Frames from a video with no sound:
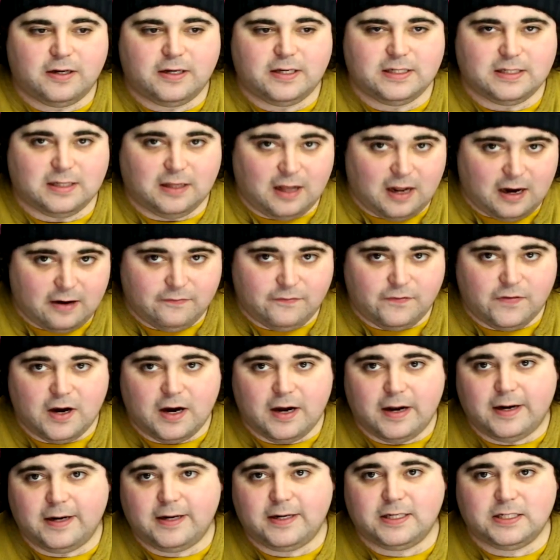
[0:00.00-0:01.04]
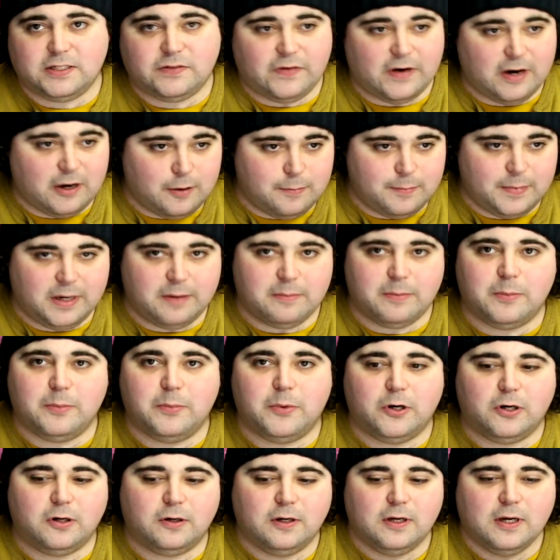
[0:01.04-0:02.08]
He's a lot of fun. He's very
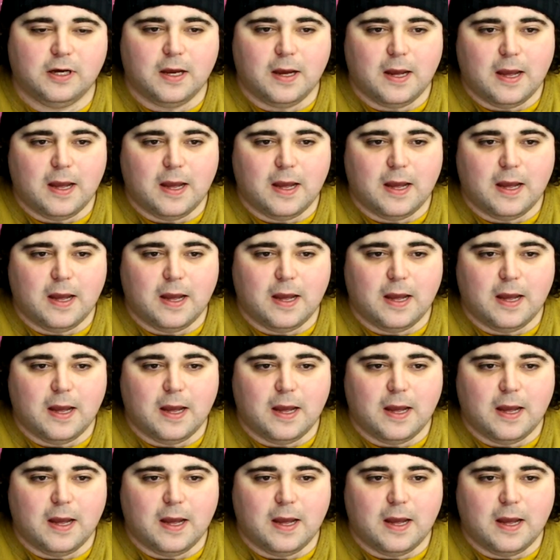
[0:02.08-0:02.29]
memeable,